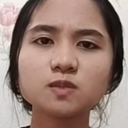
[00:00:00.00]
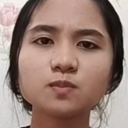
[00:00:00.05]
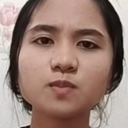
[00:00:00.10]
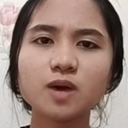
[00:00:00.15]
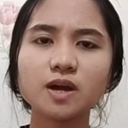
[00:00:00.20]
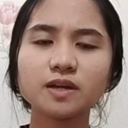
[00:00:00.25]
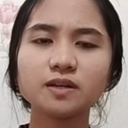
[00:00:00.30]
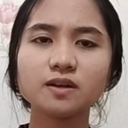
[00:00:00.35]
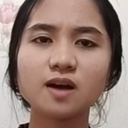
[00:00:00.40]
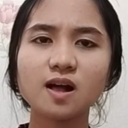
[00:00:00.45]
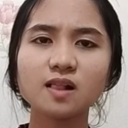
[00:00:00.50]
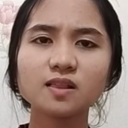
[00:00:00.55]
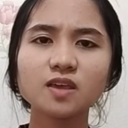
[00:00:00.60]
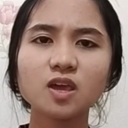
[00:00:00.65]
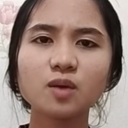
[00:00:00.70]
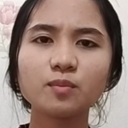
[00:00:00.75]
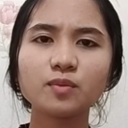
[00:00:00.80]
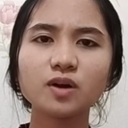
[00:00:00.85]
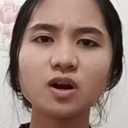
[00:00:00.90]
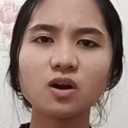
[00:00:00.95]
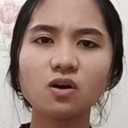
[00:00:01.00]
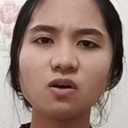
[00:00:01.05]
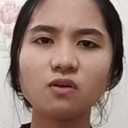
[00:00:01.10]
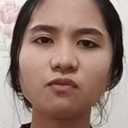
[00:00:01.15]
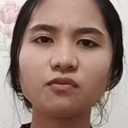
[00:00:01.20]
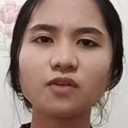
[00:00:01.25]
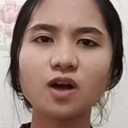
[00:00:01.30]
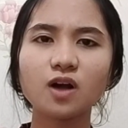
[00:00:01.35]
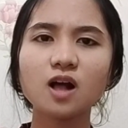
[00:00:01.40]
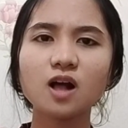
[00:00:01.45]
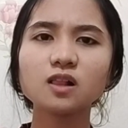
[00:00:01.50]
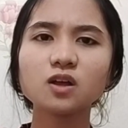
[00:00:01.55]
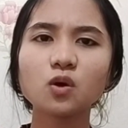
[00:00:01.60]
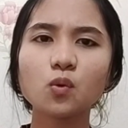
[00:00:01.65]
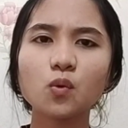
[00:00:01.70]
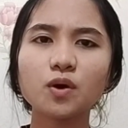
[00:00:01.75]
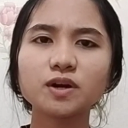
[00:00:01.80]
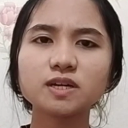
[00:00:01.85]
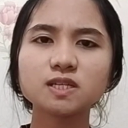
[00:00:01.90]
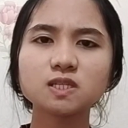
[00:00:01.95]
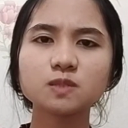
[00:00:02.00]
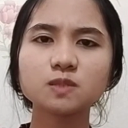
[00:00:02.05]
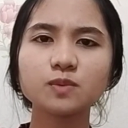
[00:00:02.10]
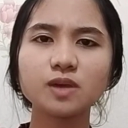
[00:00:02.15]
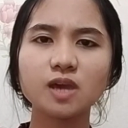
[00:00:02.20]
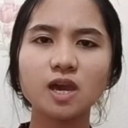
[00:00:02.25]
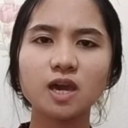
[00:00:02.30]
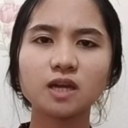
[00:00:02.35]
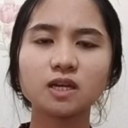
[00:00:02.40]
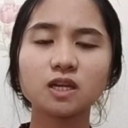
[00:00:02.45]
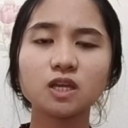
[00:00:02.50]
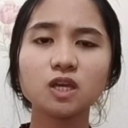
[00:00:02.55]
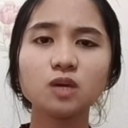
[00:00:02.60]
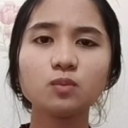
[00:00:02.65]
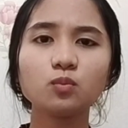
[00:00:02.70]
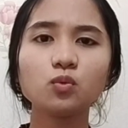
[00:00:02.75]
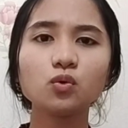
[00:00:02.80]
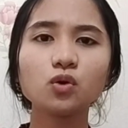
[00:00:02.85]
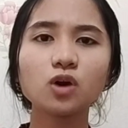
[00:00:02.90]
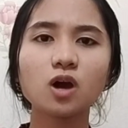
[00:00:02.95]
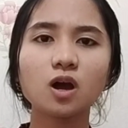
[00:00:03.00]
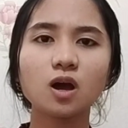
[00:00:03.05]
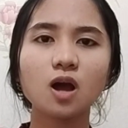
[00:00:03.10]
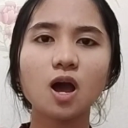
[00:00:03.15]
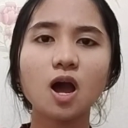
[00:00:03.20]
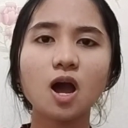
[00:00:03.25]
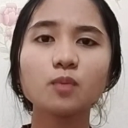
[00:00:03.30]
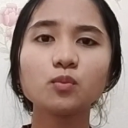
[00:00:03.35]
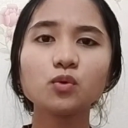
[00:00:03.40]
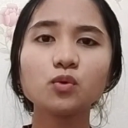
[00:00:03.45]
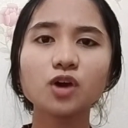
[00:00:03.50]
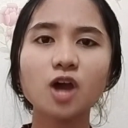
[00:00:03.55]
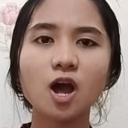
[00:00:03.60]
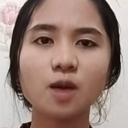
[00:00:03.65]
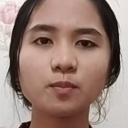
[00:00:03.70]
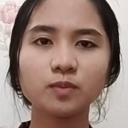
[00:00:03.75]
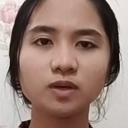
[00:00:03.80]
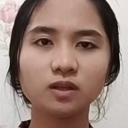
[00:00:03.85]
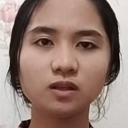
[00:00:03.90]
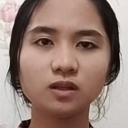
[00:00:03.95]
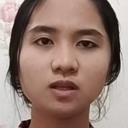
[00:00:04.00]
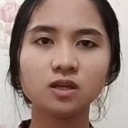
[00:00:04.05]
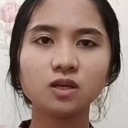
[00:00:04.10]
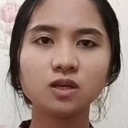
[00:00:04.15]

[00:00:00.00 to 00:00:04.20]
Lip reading: by the algebra of Al-Khwarizmi and Abu Kamil.